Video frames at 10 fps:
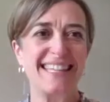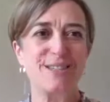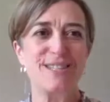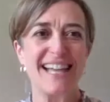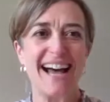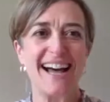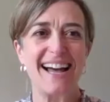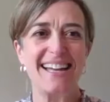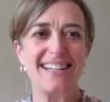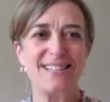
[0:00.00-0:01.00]

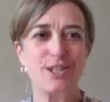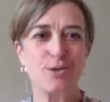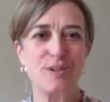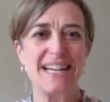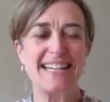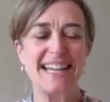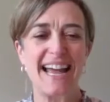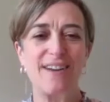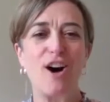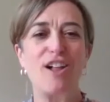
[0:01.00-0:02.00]
hillside street
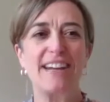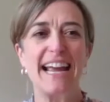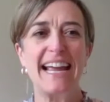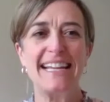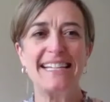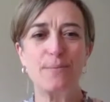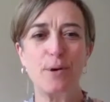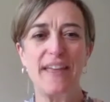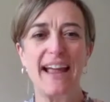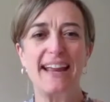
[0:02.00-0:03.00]
at the holidays
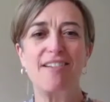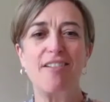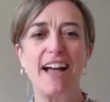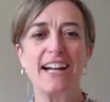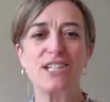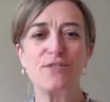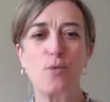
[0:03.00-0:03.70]
where they collect